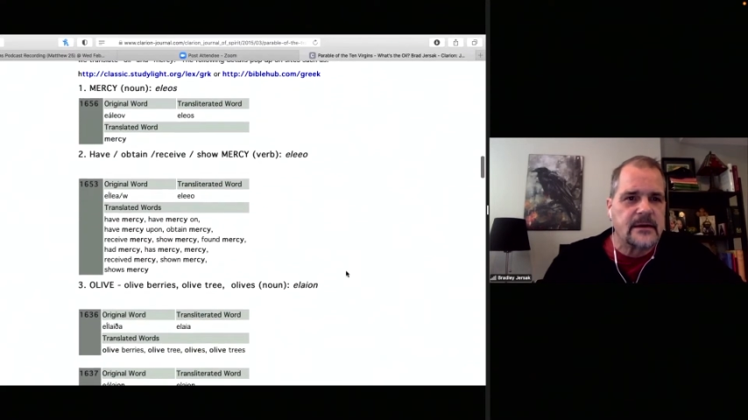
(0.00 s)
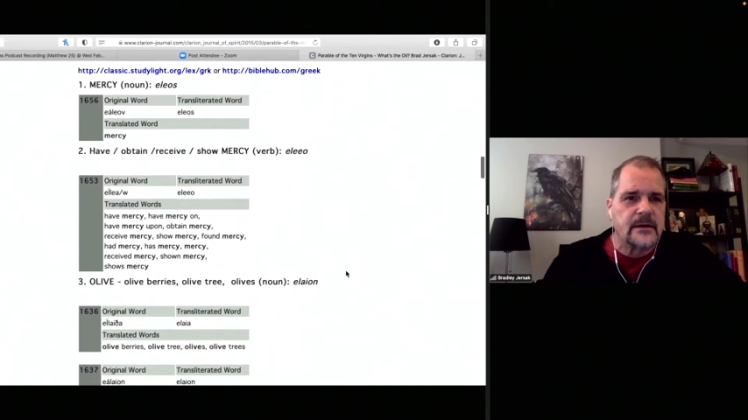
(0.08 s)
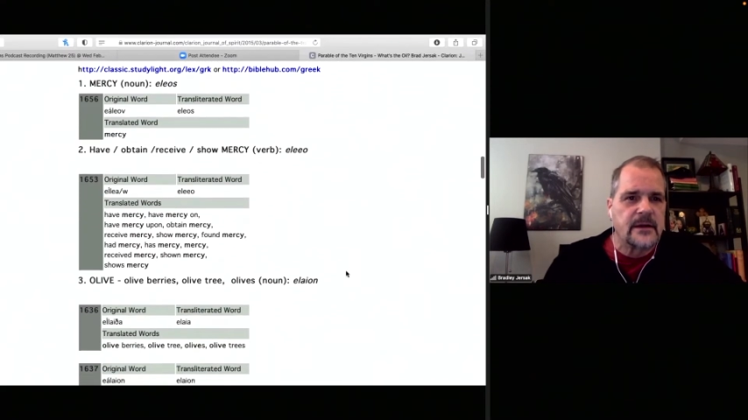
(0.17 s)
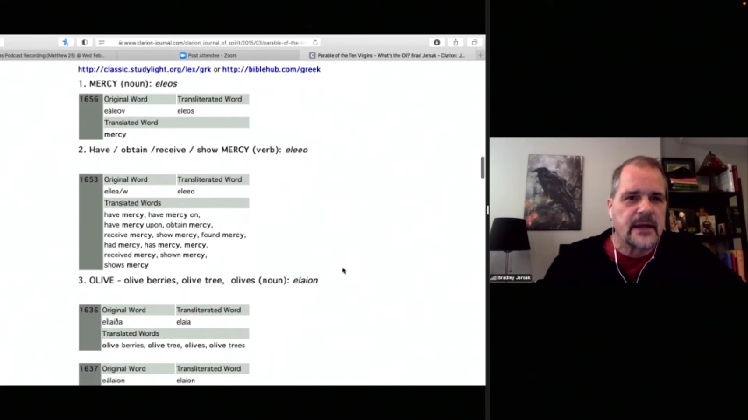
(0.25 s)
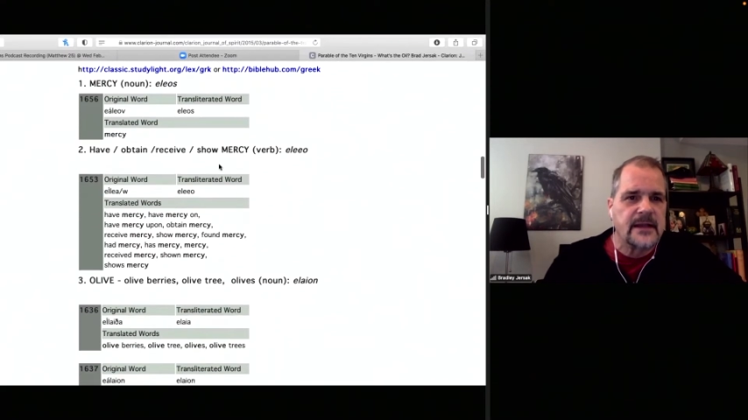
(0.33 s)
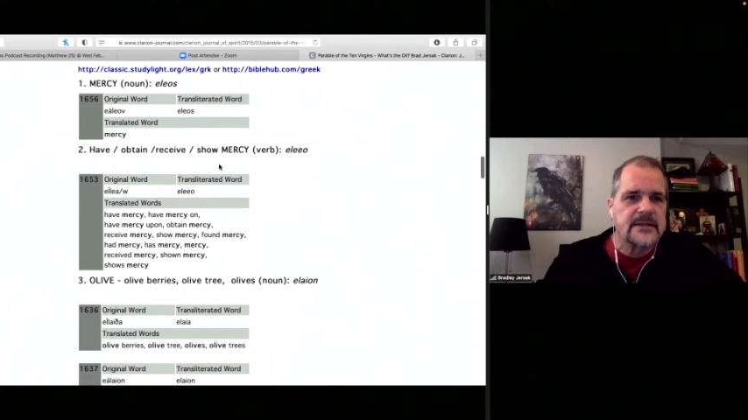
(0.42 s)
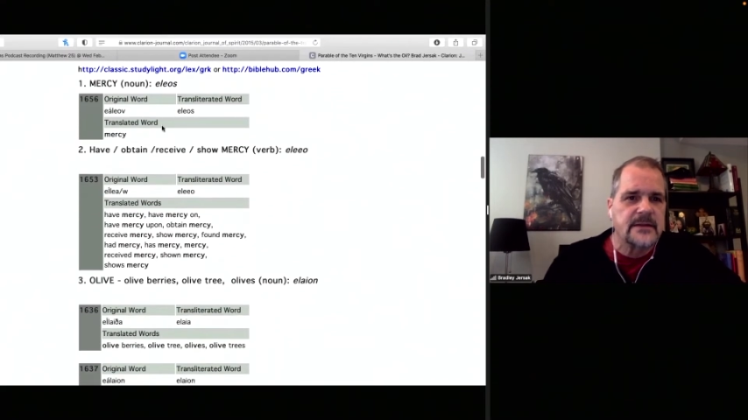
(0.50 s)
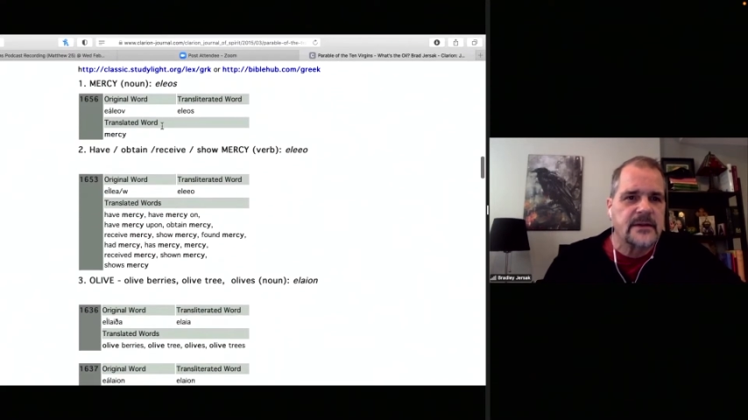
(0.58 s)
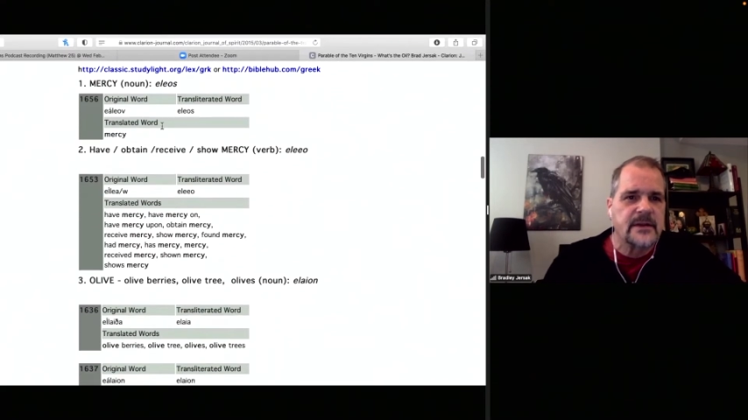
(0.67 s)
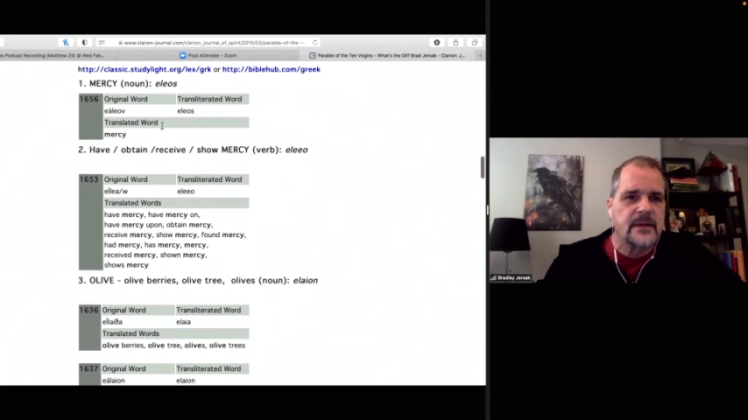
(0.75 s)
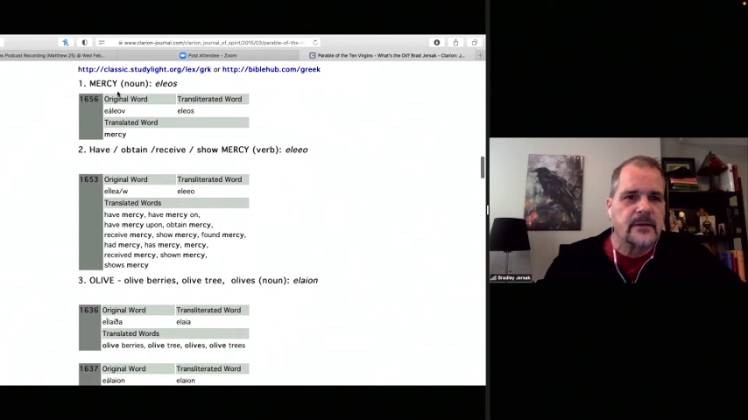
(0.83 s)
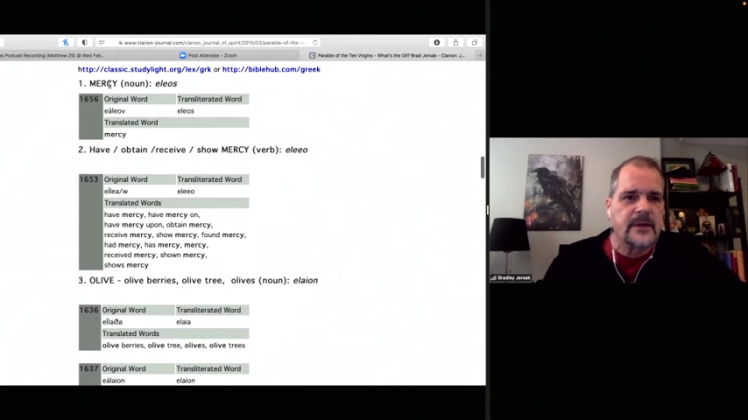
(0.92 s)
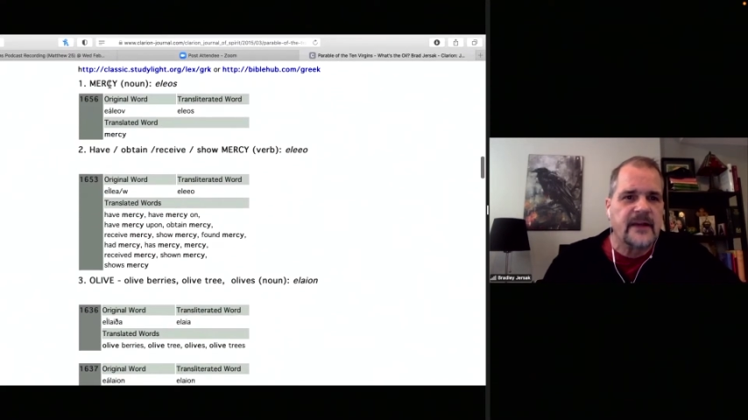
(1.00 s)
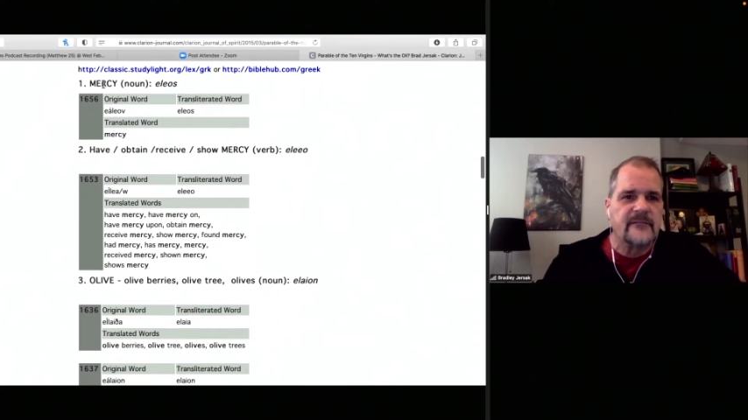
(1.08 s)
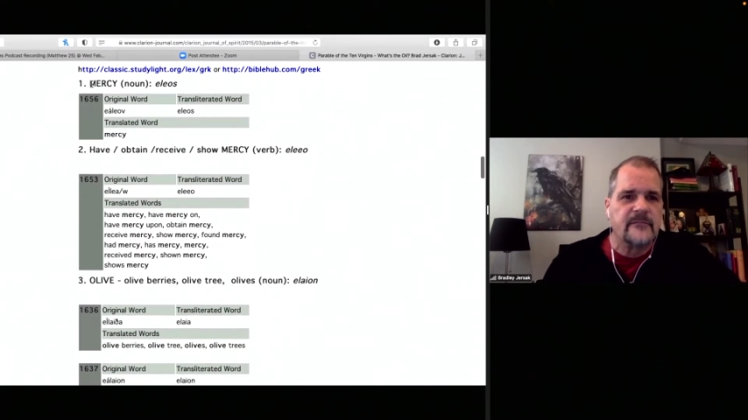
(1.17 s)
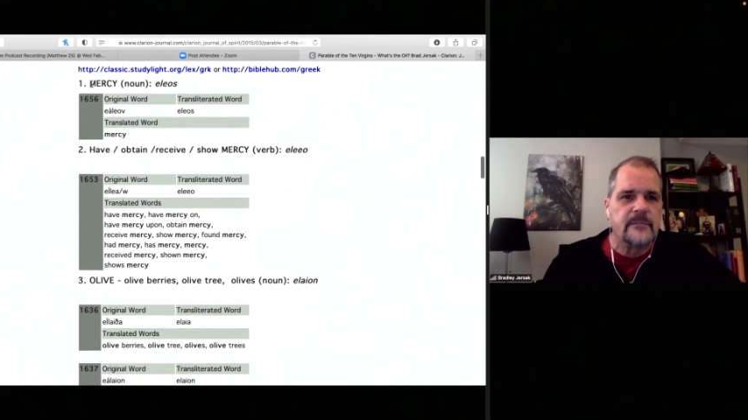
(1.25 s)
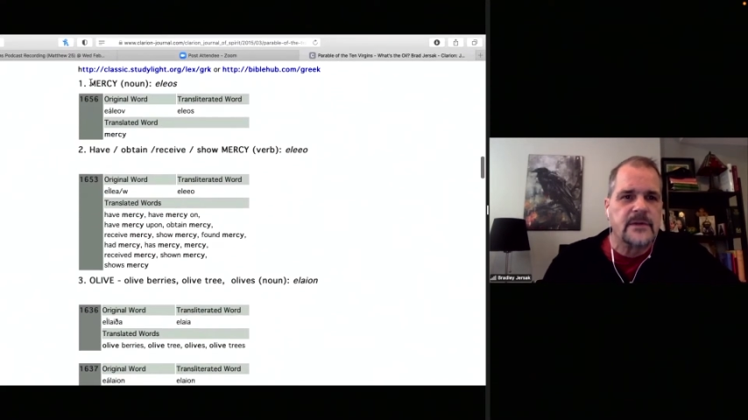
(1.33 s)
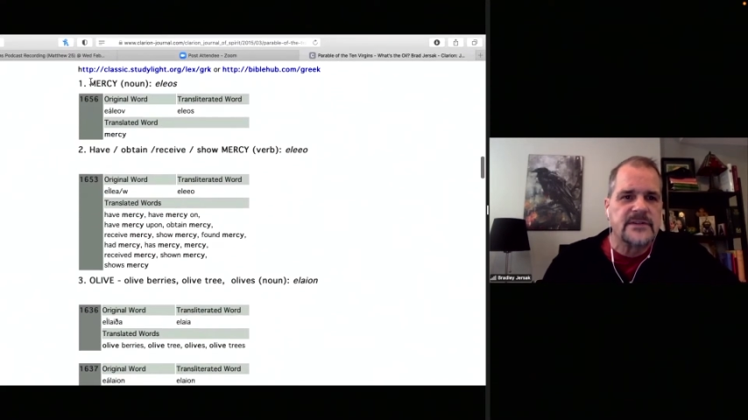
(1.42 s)
Okay. So here we have
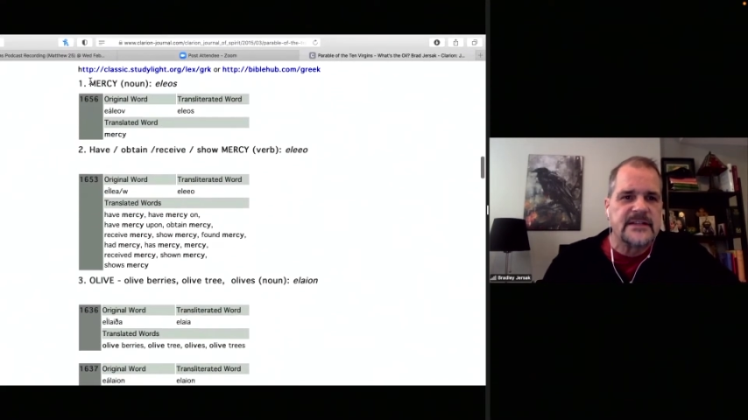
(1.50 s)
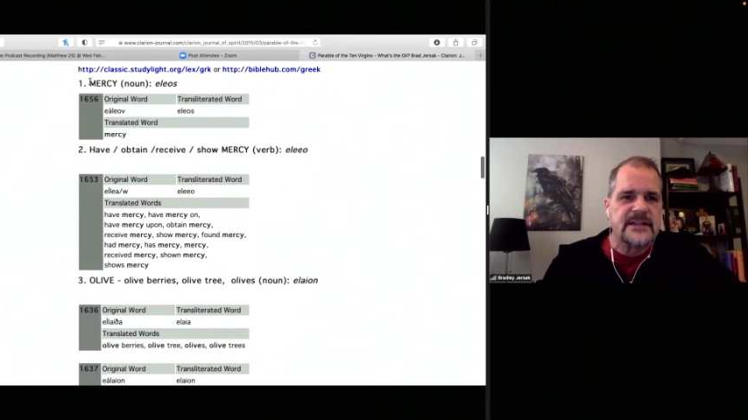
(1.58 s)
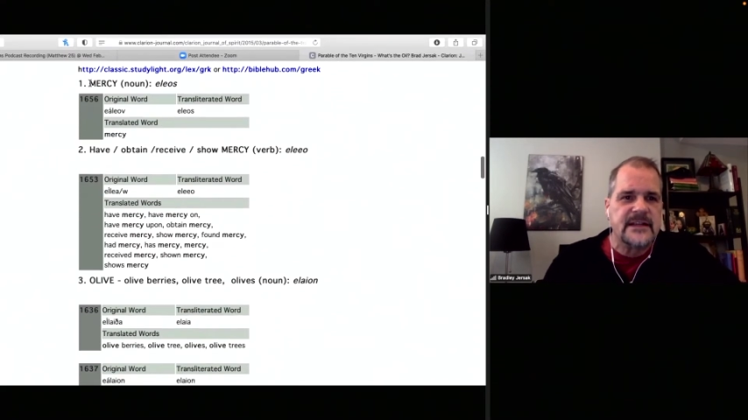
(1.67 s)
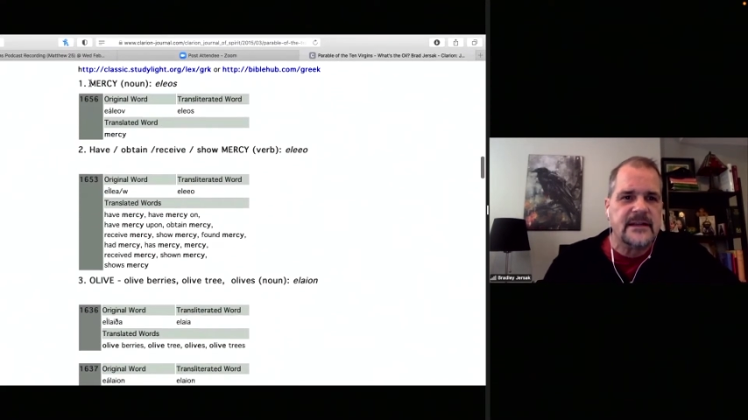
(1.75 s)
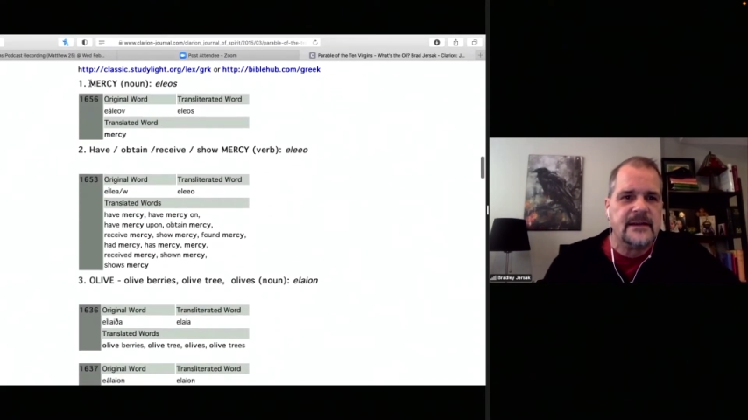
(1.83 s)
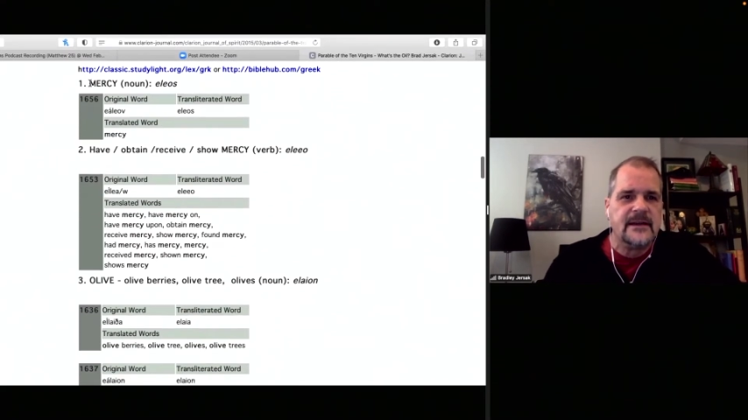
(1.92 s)
mercy